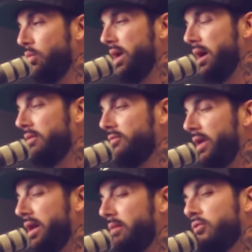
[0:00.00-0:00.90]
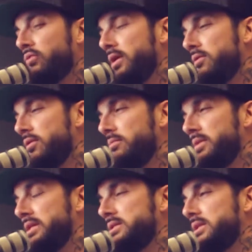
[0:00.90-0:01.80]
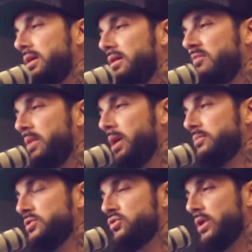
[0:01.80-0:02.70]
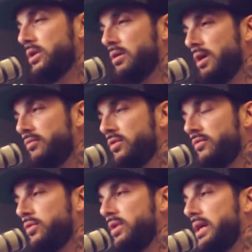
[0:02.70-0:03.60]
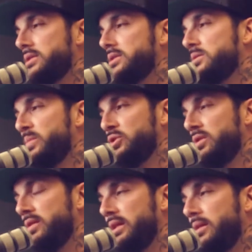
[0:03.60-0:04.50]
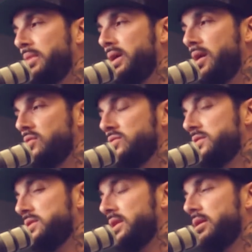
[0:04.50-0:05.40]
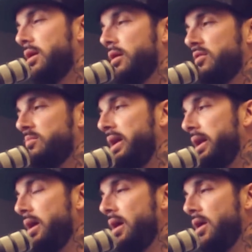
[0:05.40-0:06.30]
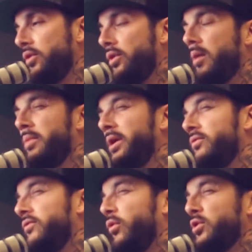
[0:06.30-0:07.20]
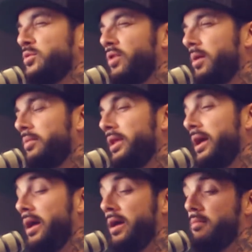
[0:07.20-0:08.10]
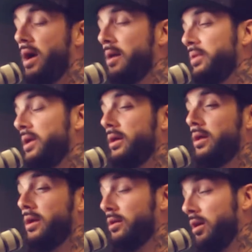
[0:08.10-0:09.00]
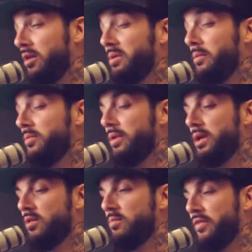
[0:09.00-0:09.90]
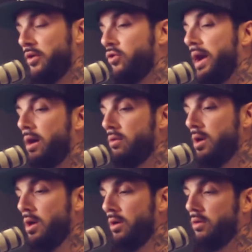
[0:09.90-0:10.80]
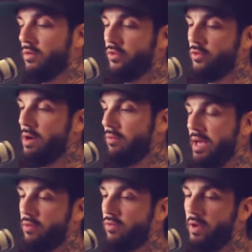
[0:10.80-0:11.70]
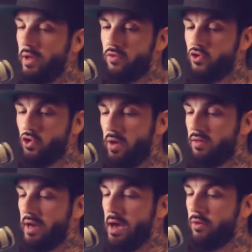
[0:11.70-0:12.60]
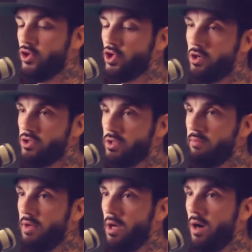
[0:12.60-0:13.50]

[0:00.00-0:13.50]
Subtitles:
we have animal rights here in BC, and they've become stricter after a few cases, especially the Olympic case with the sled dogs, but they're not being enforced properly, in my opinion, and a lot of people's opinions, by the Crown. So the Crown Council has the choice on how to charge them.